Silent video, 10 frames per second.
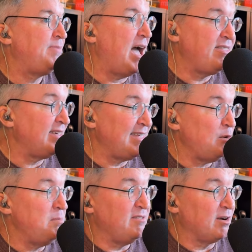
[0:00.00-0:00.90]
I think they
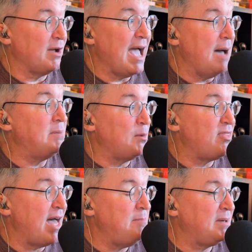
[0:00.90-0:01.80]
would be very happy
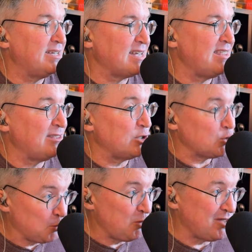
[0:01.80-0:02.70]
with that because I think the
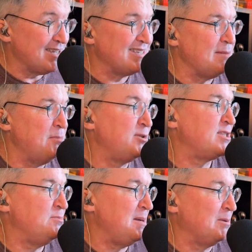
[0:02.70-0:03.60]
truth is that most
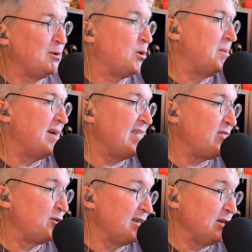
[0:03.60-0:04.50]
of the people who are buying
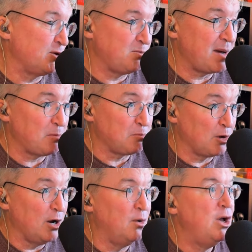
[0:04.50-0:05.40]
that 13 inch MacBook
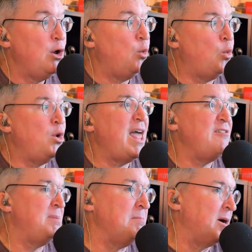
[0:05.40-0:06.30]
Pro would
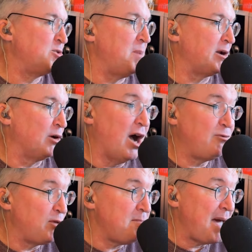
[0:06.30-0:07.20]
have much better
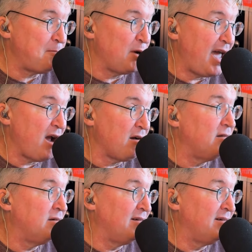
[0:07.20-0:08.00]
off with a MacBook Air.